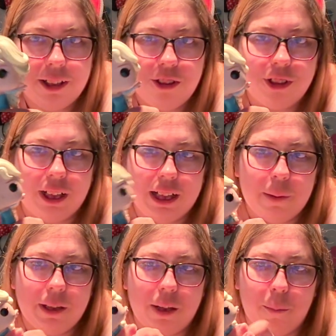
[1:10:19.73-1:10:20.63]
She got it
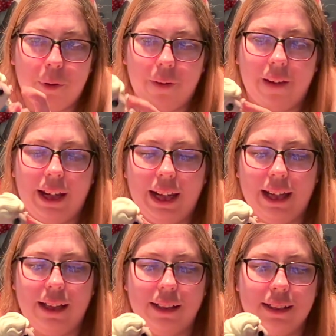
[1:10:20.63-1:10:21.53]
coming out of both
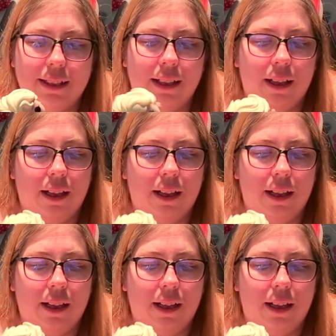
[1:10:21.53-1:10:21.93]
hands.